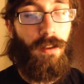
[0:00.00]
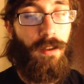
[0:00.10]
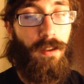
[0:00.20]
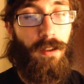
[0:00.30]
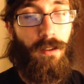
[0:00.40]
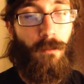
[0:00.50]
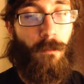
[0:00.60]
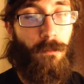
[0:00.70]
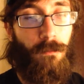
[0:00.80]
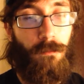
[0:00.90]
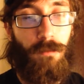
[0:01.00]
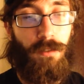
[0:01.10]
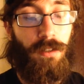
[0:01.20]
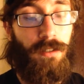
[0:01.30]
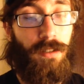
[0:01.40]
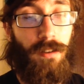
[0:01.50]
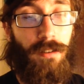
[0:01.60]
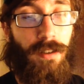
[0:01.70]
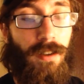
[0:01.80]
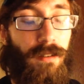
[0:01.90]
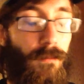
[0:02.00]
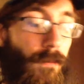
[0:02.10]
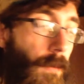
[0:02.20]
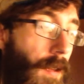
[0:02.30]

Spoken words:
a 6 out of 10.